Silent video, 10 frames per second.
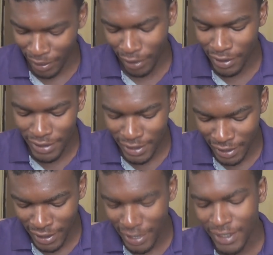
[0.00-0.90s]
Like honestly,
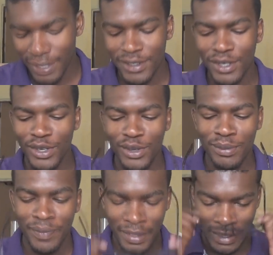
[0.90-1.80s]
I was at
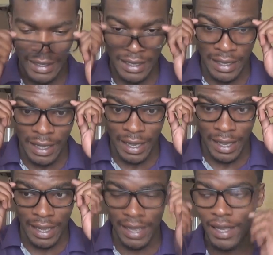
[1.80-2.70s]
home
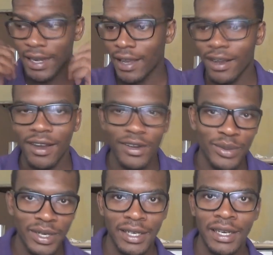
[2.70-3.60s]
and I can't
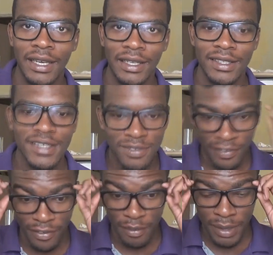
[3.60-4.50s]
really like this is
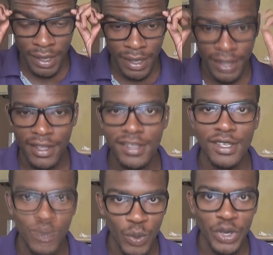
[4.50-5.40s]
for me. This
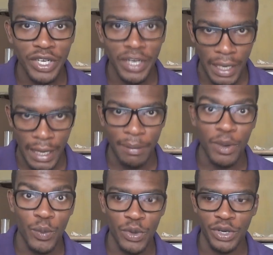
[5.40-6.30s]
is working. Like I'm
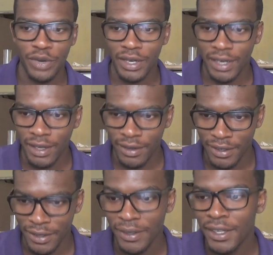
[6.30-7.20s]
at work right now,
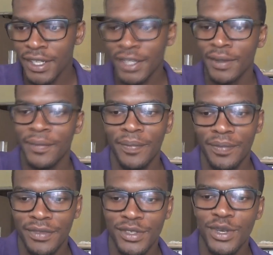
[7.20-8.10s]
you know?
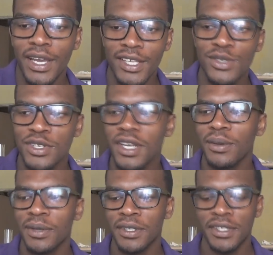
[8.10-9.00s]
so I had to
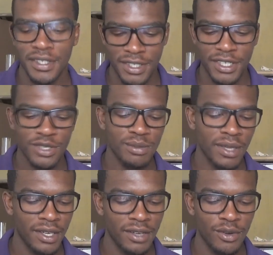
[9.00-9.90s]
shower just to
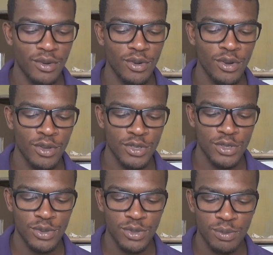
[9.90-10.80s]
make or
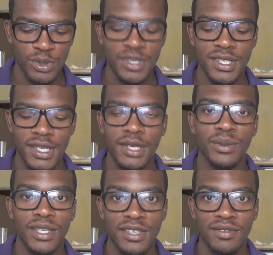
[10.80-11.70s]
to, to proceed
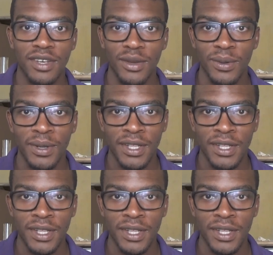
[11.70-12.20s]
with this video.